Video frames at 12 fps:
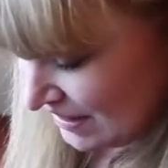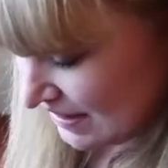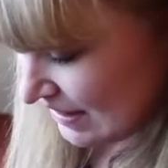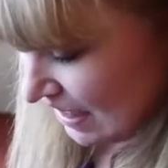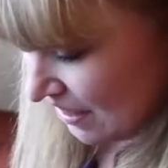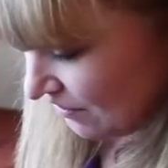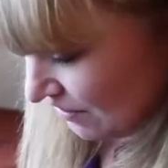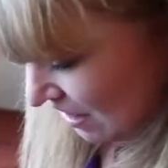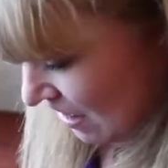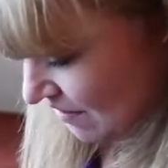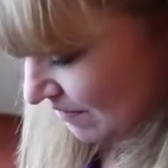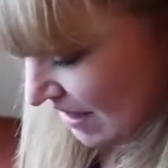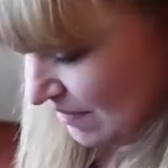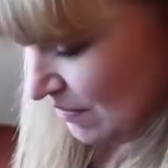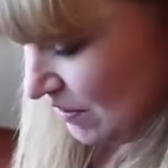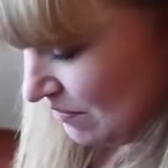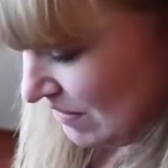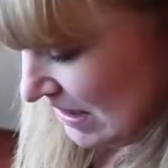So I may
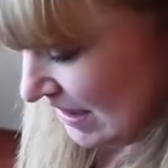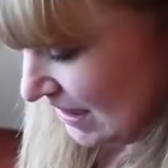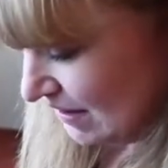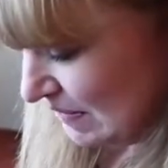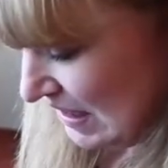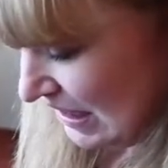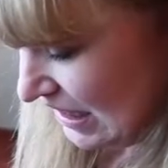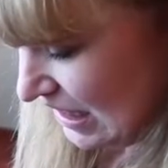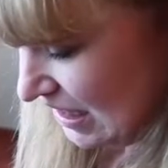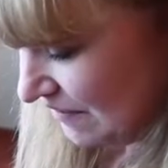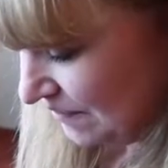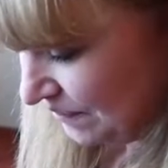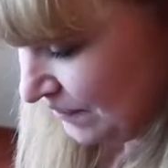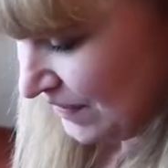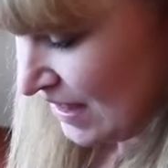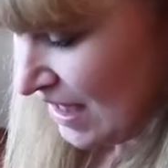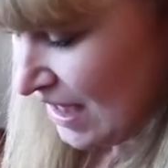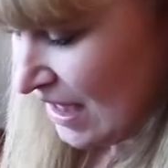put Mrs. Smith
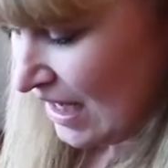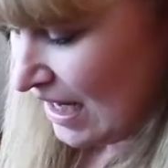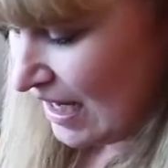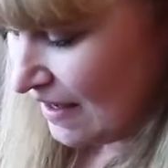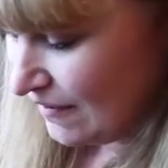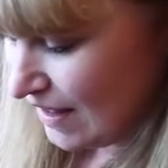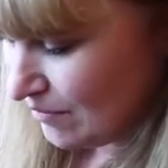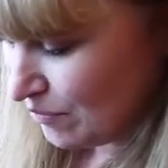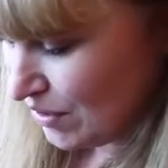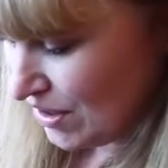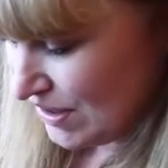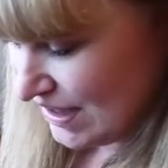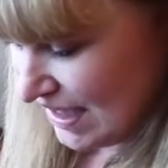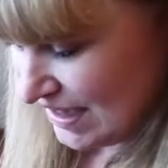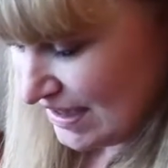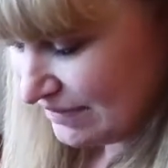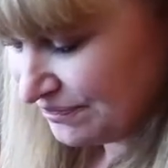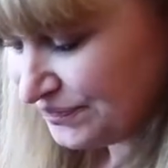and then
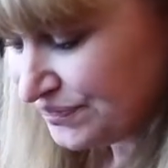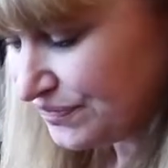process.